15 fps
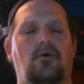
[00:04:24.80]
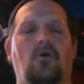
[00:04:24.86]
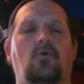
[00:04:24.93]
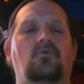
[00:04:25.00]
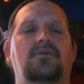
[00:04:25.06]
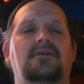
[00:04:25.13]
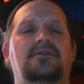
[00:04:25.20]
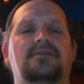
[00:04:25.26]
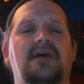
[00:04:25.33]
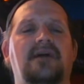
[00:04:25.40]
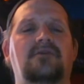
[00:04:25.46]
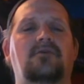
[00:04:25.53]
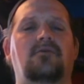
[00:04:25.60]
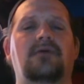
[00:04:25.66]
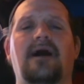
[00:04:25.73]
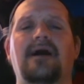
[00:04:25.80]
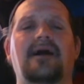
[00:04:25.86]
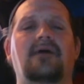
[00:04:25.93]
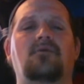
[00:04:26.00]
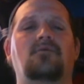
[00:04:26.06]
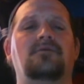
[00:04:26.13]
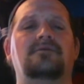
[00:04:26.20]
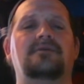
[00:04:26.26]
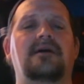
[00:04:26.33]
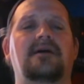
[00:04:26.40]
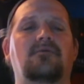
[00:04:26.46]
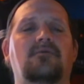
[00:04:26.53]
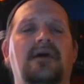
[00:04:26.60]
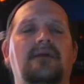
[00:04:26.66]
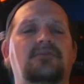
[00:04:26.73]
Old Nintendo. I got old
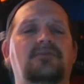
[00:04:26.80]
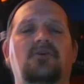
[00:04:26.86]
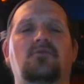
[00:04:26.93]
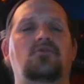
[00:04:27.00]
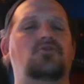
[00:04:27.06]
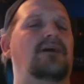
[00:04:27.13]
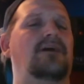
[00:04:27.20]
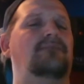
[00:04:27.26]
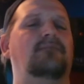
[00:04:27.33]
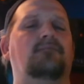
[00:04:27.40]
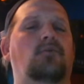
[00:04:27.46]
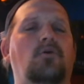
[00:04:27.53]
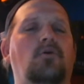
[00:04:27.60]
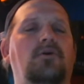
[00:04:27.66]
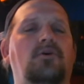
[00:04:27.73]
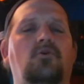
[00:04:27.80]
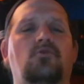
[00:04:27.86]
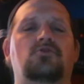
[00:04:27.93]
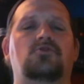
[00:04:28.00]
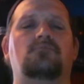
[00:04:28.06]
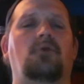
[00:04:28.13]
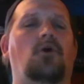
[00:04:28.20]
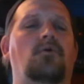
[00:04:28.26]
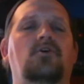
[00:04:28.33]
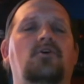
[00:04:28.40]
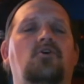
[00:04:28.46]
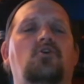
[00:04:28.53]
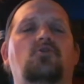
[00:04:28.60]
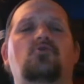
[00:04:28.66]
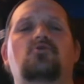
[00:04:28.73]
Nintendo games. You know, love the Marios.
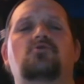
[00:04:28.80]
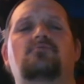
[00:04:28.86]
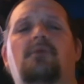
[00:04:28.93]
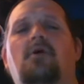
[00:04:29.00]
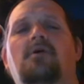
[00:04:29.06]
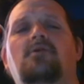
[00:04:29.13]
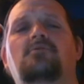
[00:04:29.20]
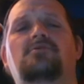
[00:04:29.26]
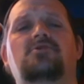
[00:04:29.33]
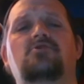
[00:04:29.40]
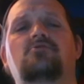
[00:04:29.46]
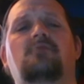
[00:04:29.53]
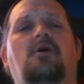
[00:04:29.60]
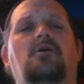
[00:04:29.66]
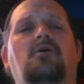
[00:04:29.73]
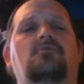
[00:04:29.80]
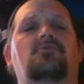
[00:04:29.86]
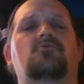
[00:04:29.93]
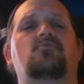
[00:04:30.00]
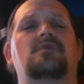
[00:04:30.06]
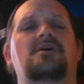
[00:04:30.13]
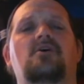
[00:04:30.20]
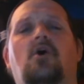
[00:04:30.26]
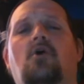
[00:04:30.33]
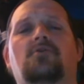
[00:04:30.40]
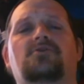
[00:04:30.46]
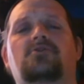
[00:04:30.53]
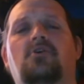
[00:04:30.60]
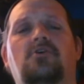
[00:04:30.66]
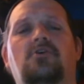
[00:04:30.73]
Mario, Mario 2, Mario 3,
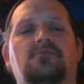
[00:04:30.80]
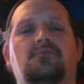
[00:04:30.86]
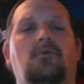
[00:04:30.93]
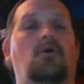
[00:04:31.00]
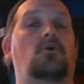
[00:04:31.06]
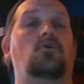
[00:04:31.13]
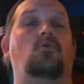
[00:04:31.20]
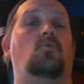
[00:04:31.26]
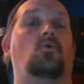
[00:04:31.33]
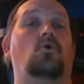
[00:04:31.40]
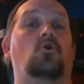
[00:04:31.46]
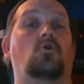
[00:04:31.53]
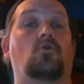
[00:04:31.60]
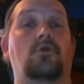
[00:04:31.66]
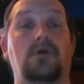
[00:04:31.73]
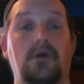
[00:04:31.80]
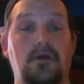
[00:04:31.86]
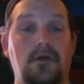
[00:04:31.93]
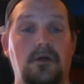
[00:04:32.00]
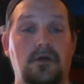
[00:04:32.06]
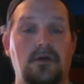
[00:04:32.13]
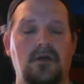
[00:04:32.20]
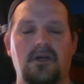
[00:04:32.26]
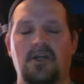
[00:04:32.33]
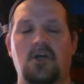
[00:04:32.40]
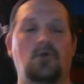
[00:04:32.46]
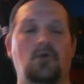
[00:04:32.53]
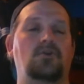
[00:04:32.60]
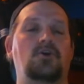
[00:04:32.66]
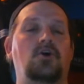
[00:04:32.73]
All-Stars, Mario World. You
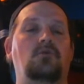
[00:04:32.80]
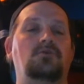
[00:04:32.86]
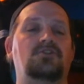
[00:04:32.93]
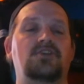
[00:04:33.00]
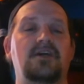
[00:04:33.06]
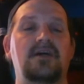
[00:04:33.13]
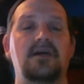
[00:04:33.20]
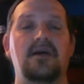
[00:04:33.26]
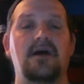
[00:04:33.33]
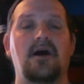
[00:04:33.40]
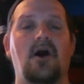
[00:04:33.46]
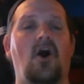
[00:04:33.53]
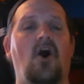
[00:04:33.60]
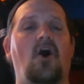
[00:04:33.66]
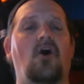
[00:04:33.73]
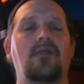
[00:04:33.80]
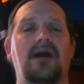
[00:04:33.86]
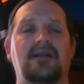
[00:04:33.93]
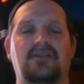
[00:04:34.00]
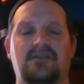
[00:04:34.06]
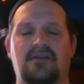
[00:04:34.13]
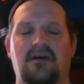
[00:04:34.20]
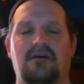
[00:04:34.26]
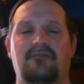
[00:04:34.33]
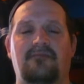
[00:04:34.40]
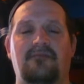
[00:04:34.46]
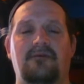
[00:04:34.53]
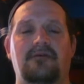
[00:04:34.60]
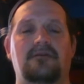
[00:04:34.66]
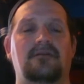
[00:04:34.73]
know, Yoshi. All that
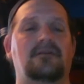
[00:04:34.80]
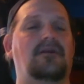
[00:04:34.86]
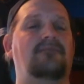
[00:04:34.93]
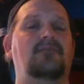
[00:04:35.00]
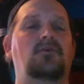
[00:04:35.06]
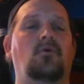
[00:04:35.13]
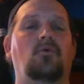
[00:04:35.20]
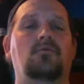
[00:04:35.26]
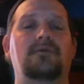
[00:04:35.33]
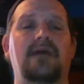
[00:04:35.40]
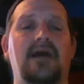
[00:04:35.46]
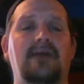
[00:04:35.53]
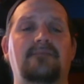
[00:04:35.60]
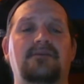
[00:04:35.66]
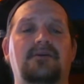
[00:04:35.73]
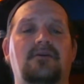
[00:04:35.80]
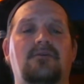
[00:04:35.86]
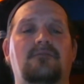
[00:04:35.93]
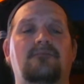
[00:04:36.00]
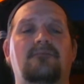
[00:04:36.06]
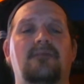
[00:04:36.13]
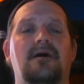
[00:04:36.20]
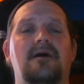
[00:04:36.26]
stuff. Love the old games, you know.